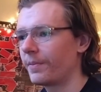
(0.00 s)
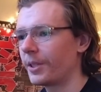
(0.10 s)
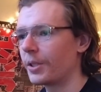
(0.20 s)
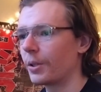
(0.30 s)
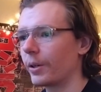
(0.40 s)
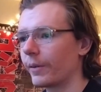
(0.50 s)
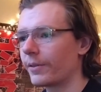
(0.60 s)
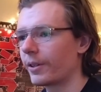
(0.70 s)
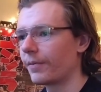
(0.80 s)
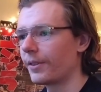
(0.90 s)

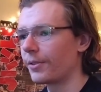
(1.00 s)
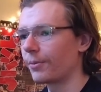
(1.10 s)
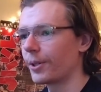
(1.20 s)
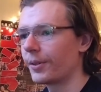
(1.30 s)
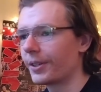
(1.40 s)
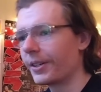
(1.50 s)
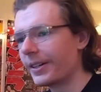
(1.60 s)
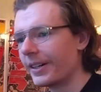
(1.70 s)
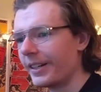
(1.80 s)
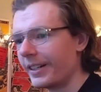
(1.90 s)
deserves of this row
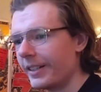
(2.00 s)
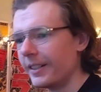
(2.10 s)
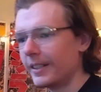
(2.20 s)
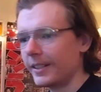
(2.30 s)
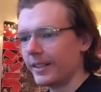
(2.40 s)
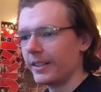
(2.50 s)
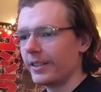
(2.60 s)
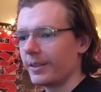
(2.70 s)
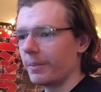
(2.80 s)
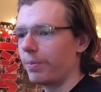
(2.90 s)
here.
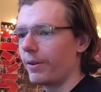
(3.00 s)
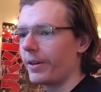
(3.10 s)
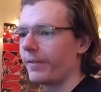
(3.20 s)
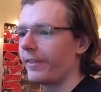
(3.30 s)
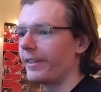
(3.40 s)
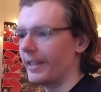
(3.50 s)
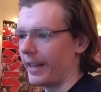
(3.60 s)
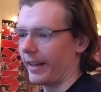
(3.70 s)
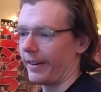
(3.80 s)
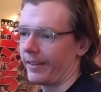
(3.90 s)
Blood of the
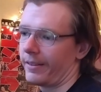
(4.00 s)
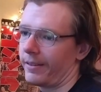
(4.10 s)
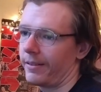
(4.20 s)
Dead.